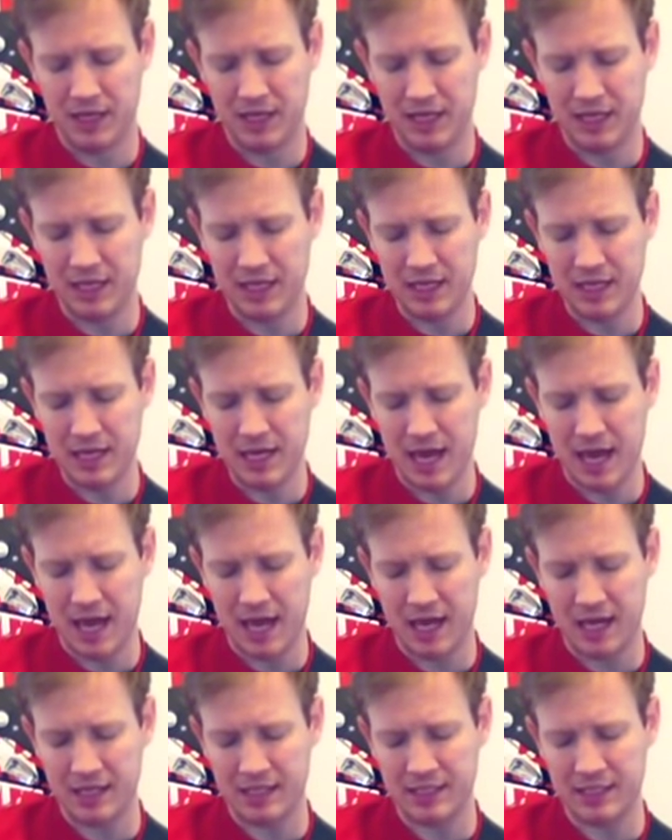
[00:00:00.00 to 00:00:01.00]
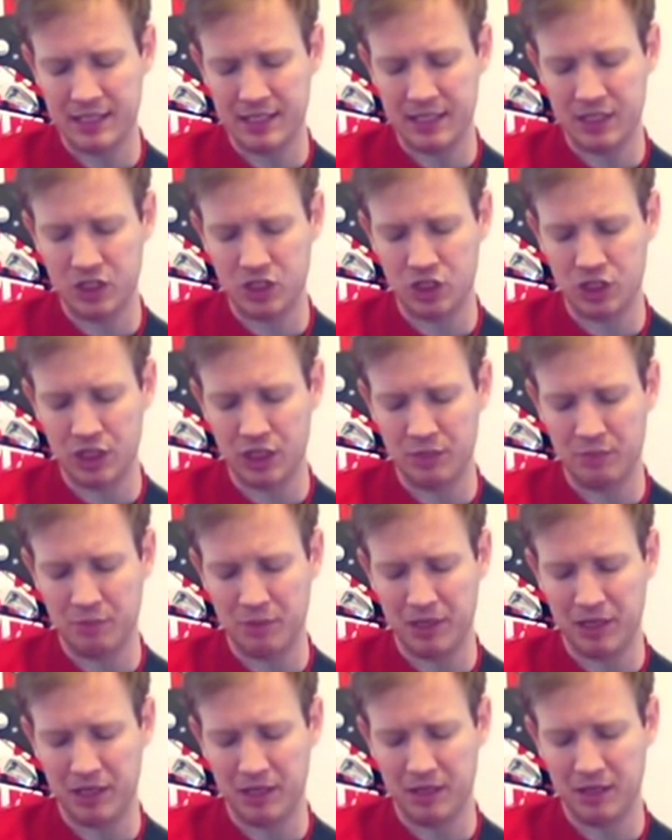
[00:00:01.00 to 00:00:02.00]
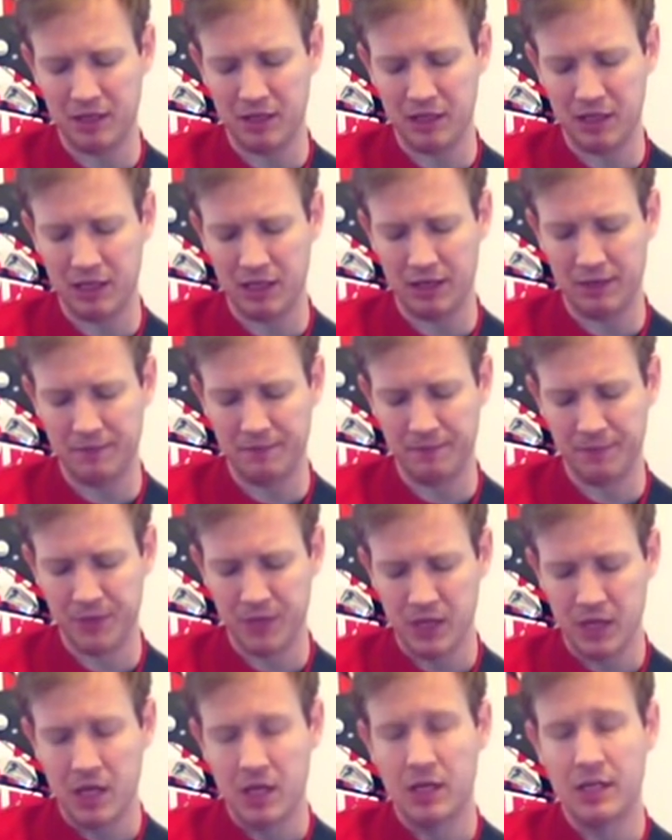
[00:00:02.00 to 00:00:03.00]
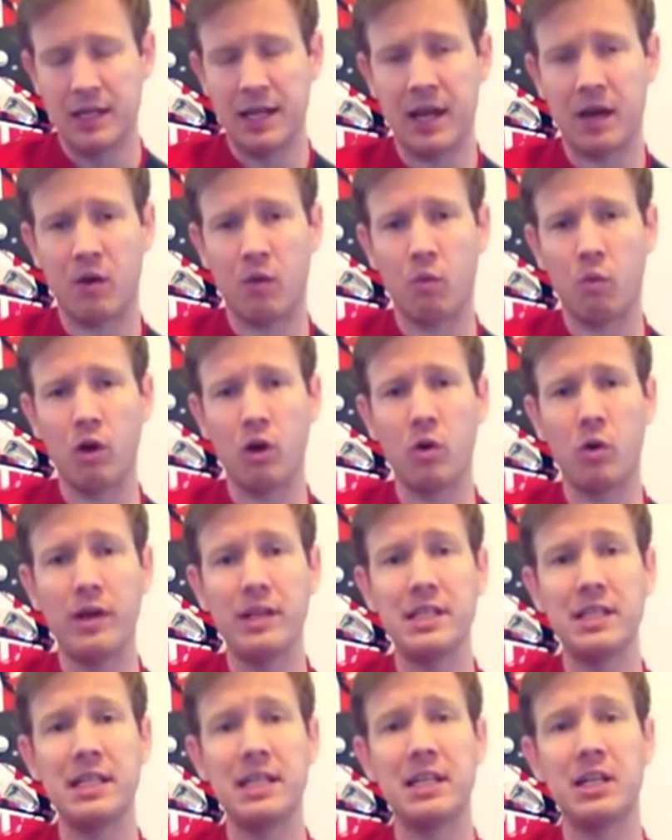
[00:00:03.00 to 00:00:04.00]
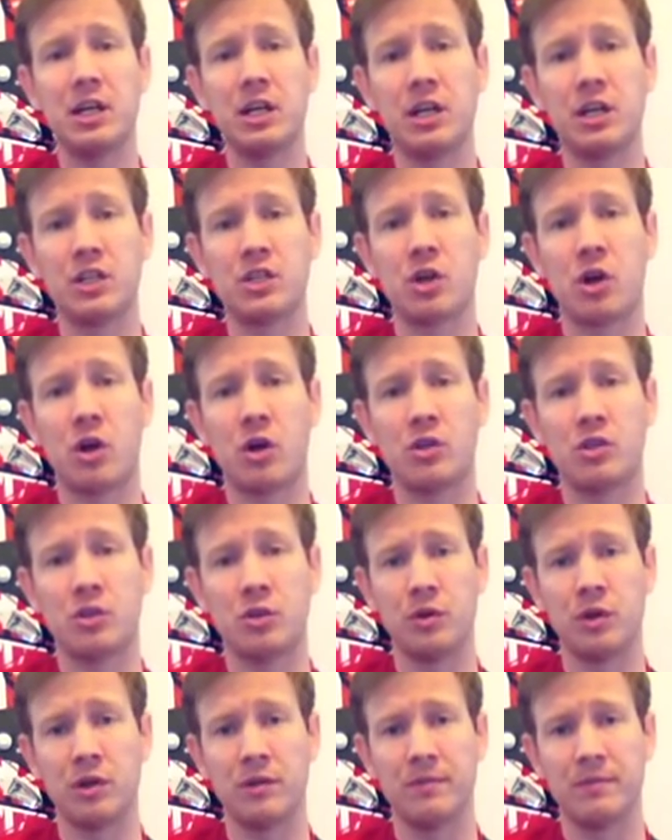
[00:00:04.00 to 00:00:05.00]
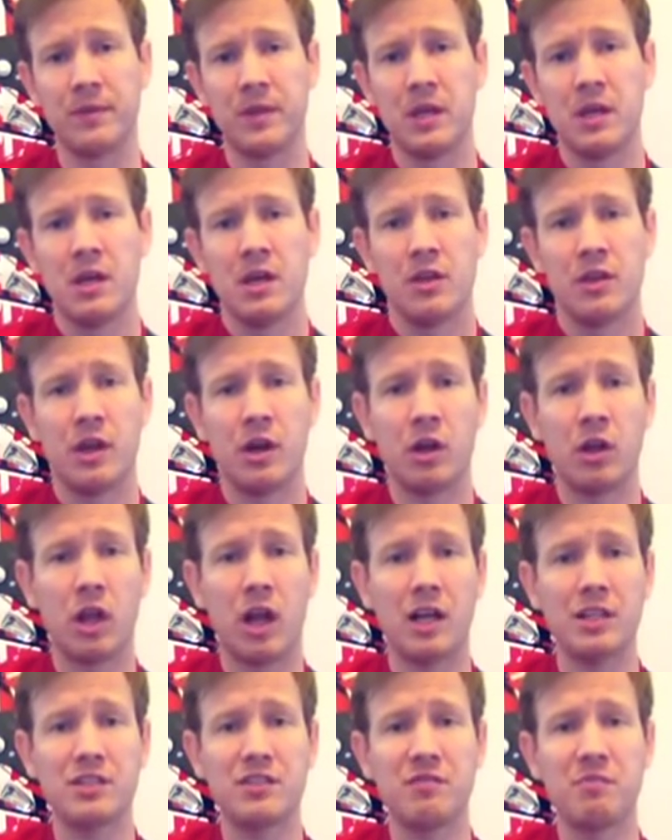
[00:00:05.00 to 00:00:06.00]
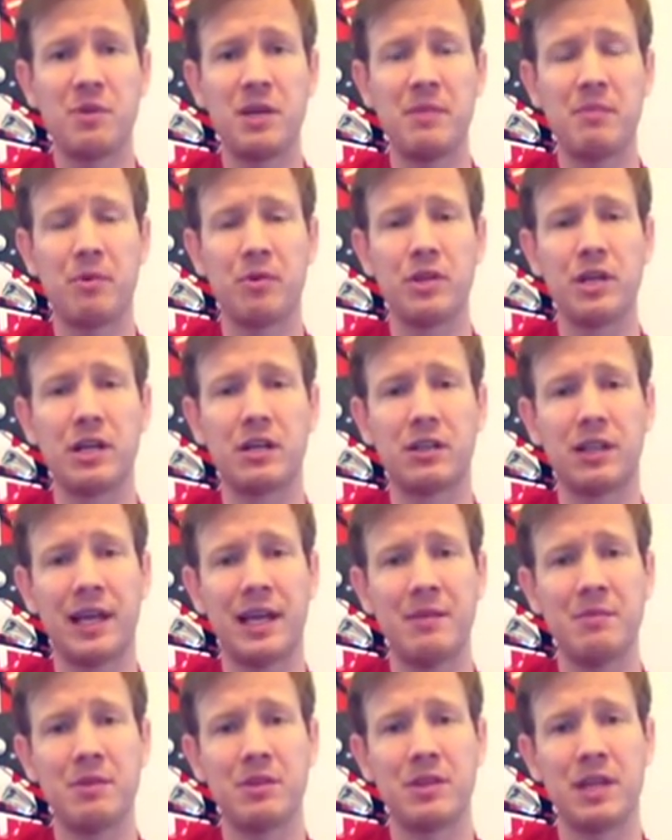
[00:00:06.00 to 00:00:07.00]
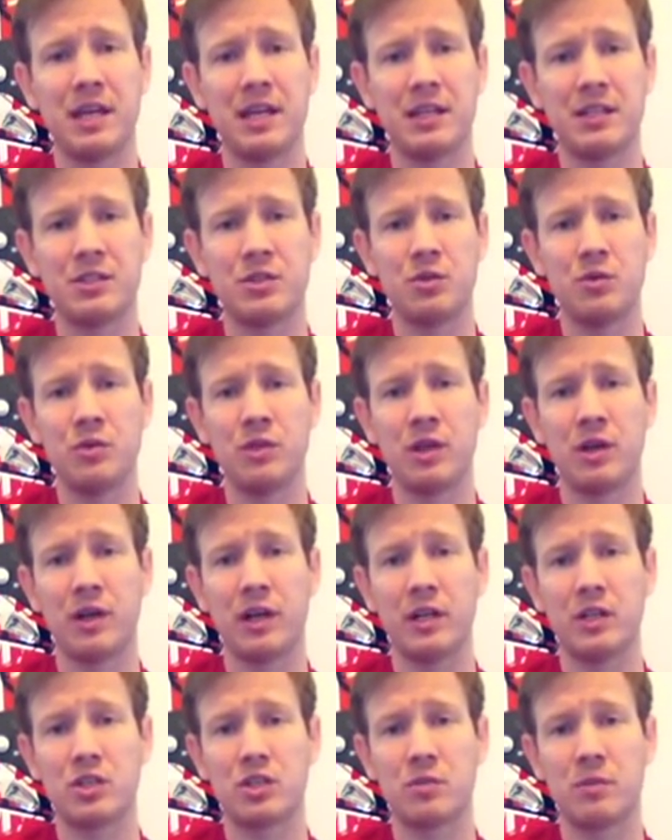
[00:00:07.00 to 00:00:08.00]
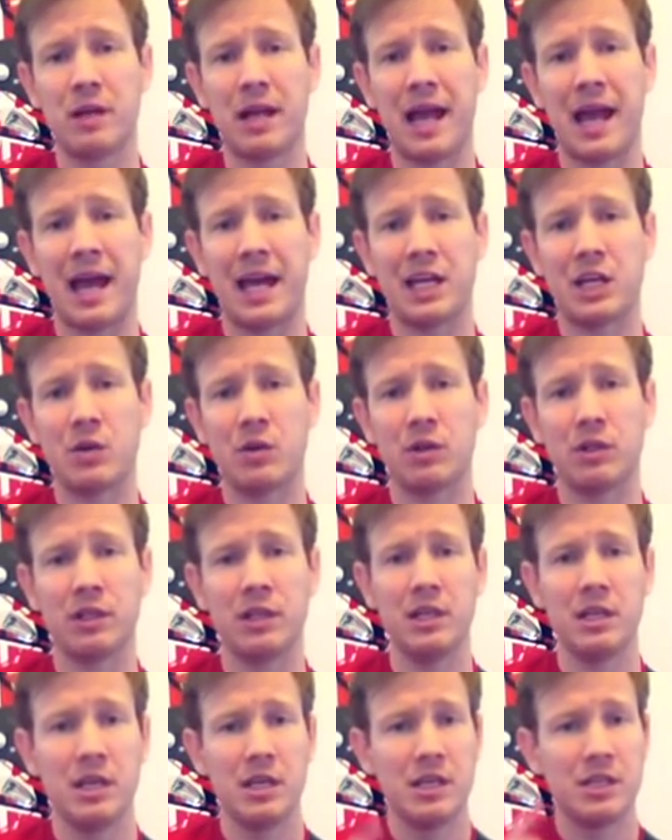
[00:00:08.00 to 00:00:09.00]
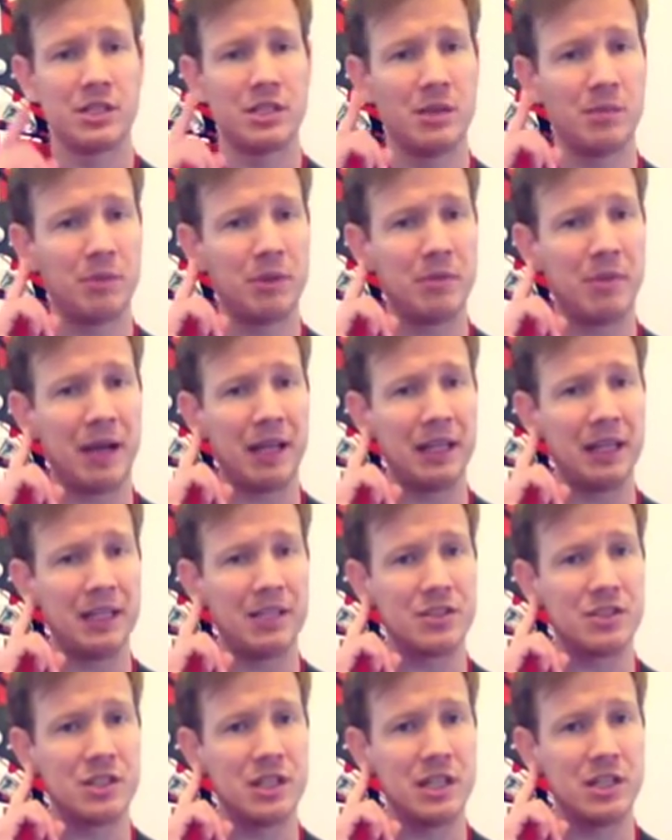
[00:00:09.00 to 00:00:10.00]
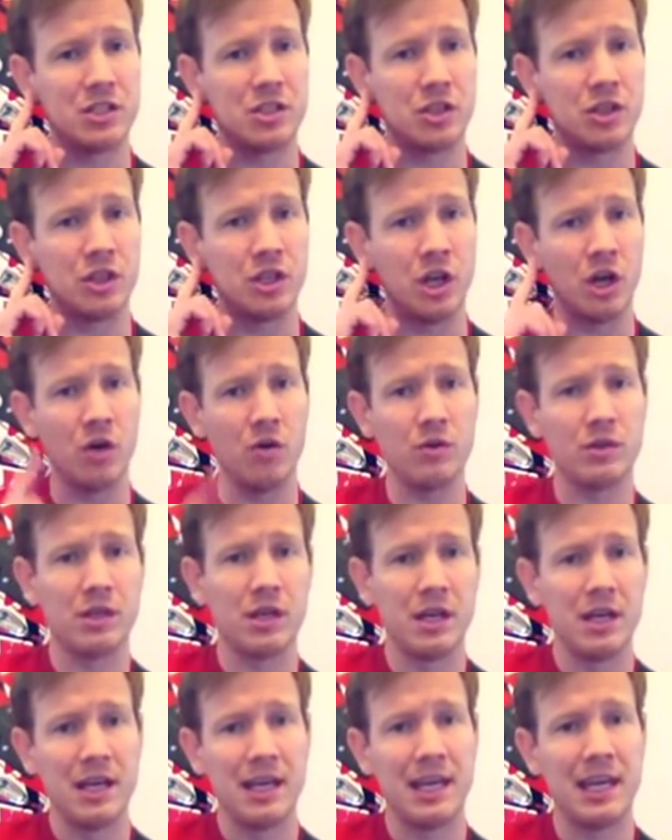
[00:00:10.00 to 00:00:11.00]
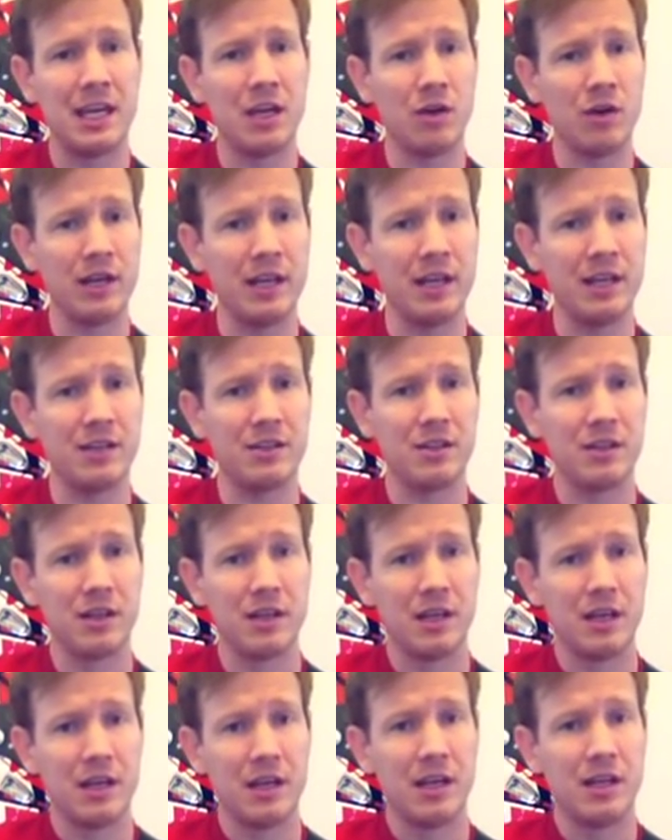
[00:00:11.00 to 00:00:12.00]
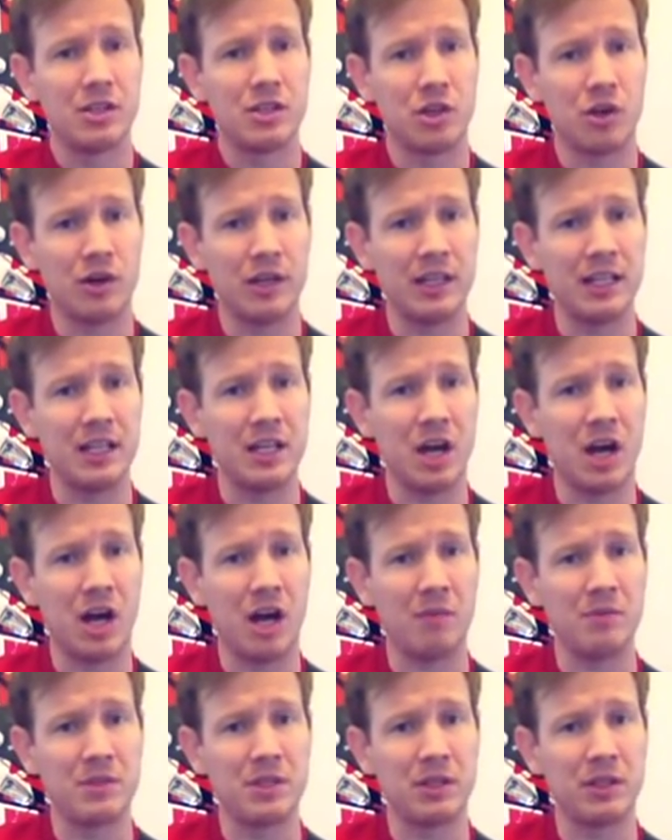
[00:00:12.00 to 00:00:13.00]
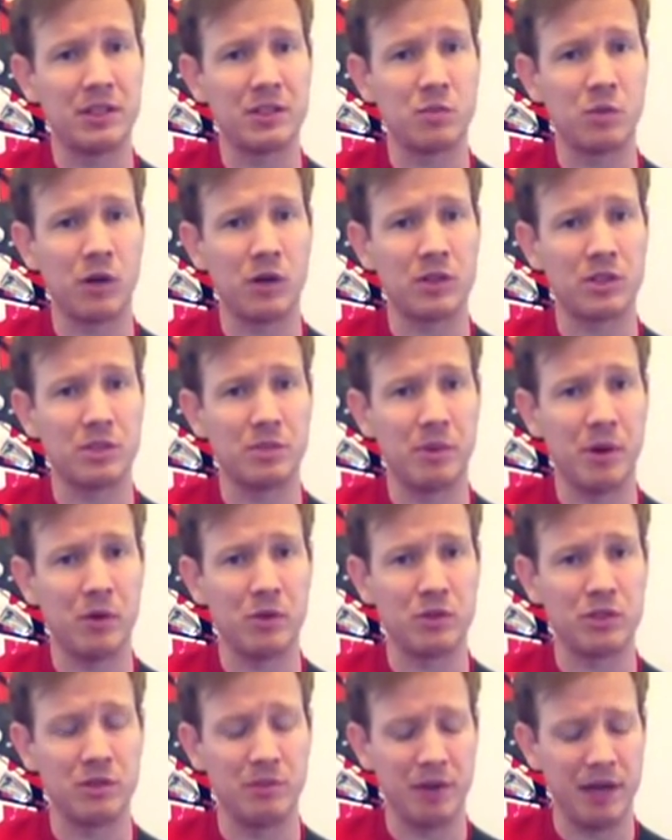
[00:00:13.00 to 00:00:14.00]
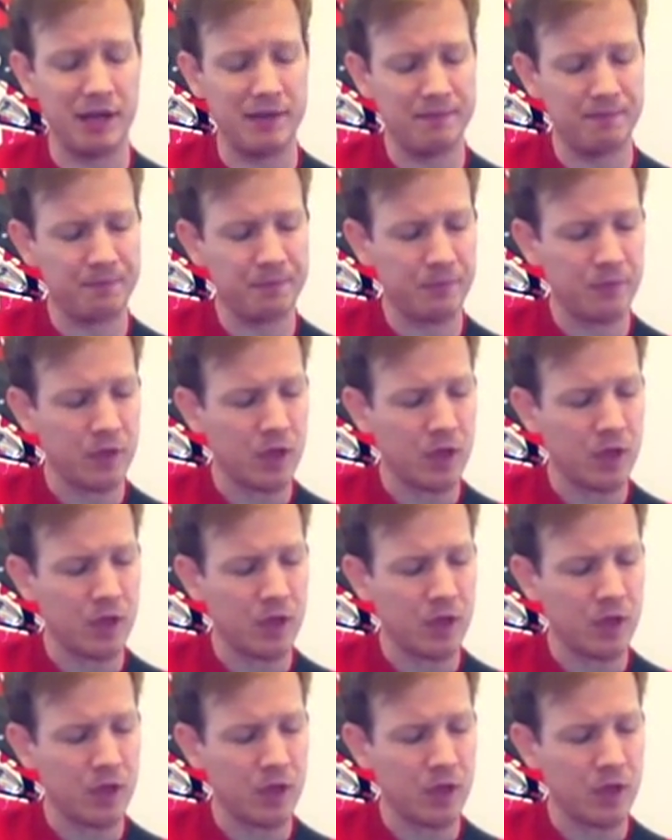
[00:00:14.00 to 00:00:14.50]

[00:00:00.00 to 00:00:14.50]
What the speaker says: E, A, D, G, B, E. Now, we're going to need a guitar tuner. There are lots of people that claim that they can tune their instrument accurately simply by listening to the note, hearing it, turning the knob till it's where it's supposed to be.